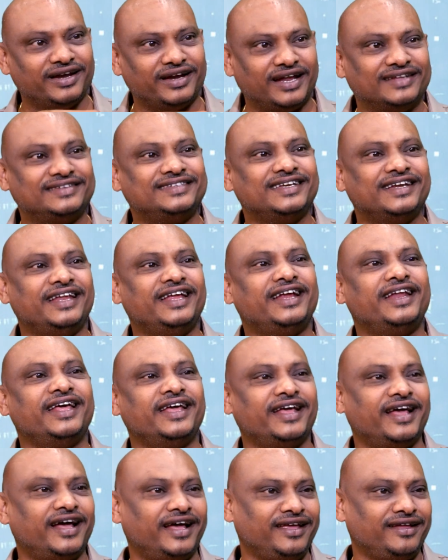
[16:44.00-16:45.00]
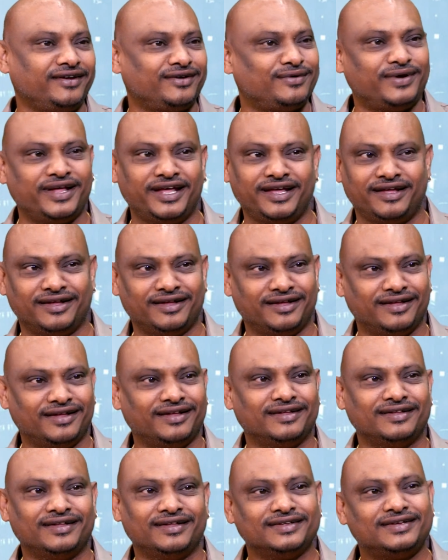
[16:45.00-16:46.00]
Does he need AI today?
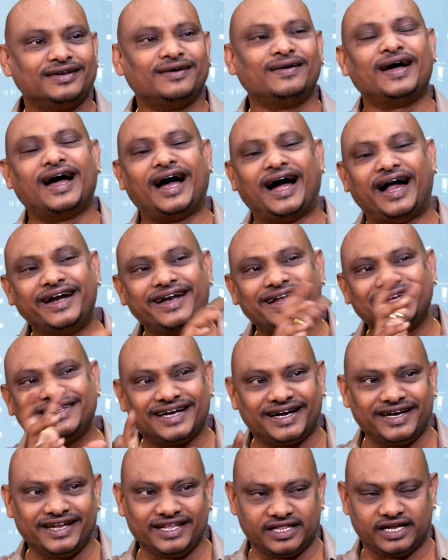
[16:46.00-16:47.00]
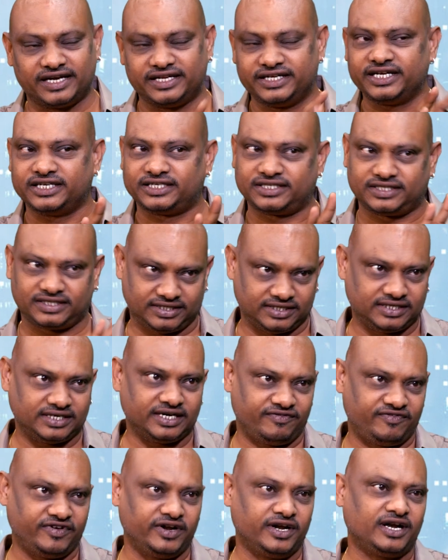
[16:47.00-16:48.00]
So understanding that, yes,
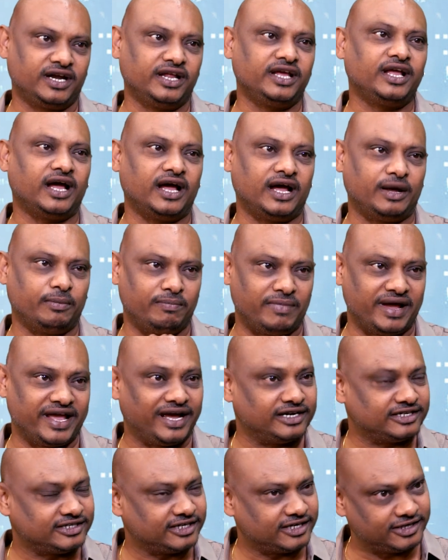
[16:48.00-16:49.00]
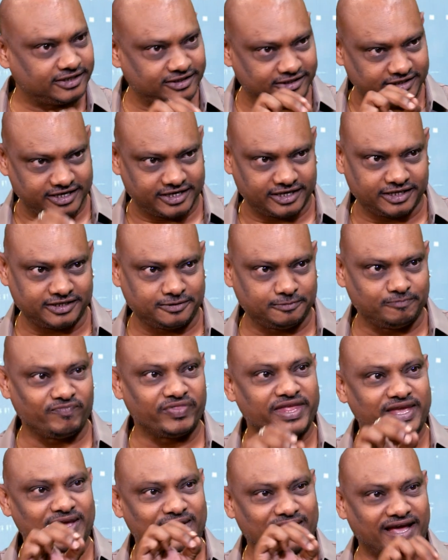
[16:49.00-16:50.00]
definitely, my answer is yes,
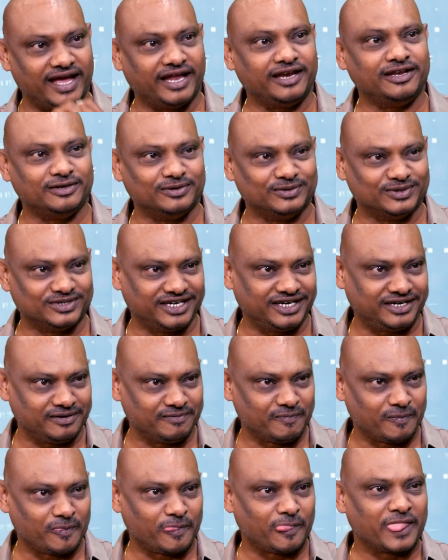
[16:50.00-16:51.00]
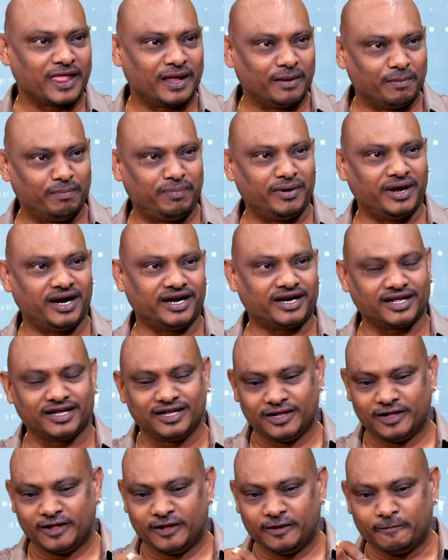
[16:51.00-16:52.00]
we can use it, but
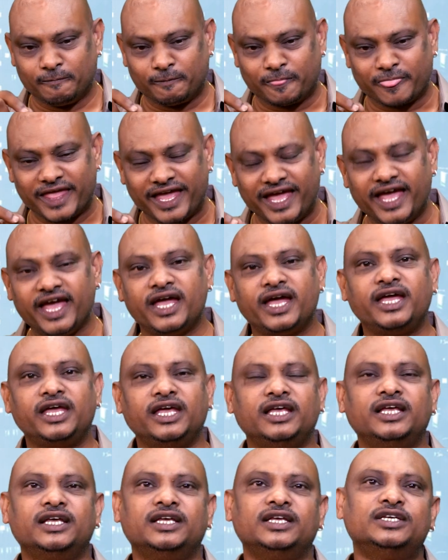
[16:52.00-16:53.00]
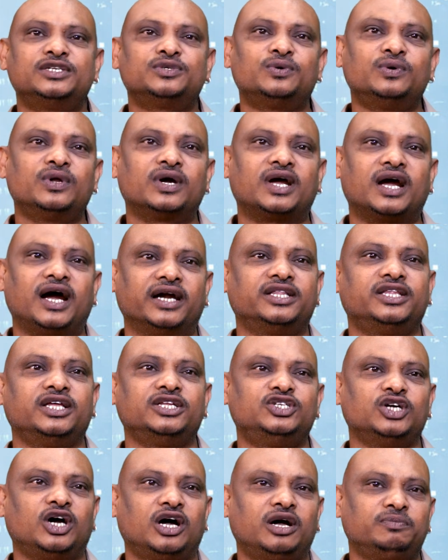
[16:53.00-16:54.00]
AI is going to cut the
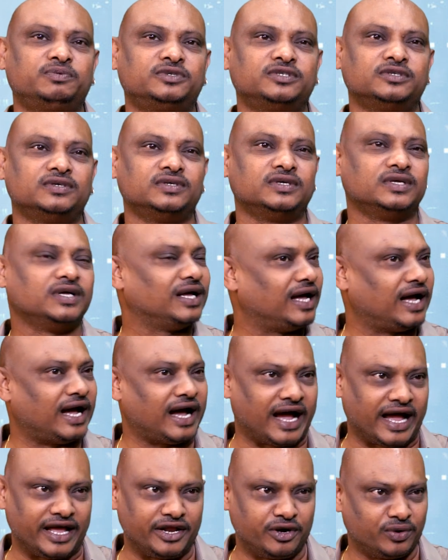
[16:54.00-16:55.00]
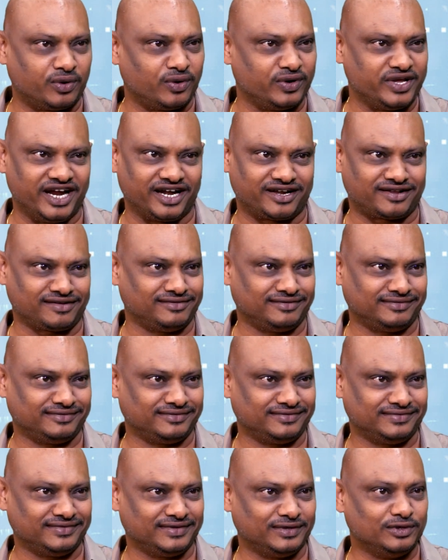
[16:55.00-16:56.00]
jobs. I don't know yet.
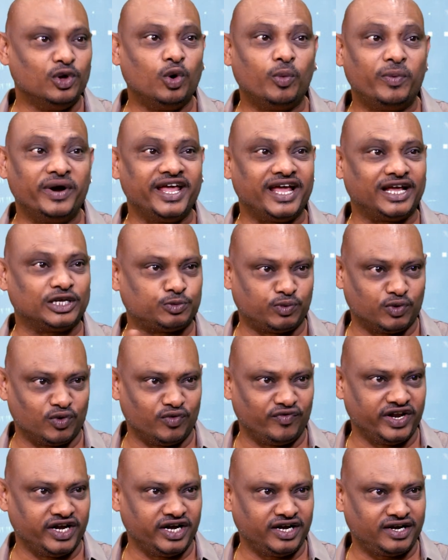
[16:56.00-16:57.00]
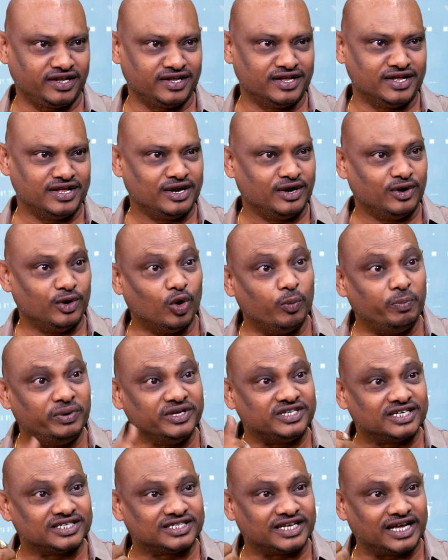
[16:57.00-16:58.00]
Nobody has proven it. No
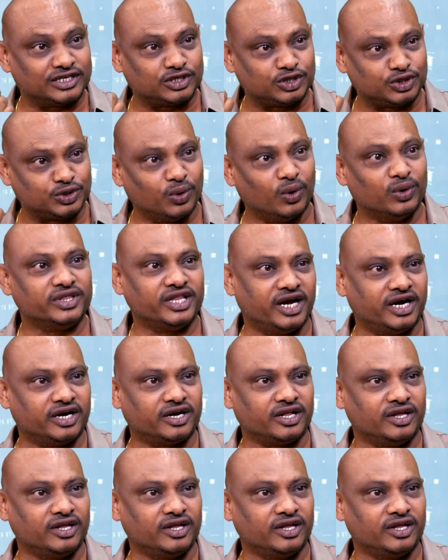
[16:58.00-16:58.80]
business has shown that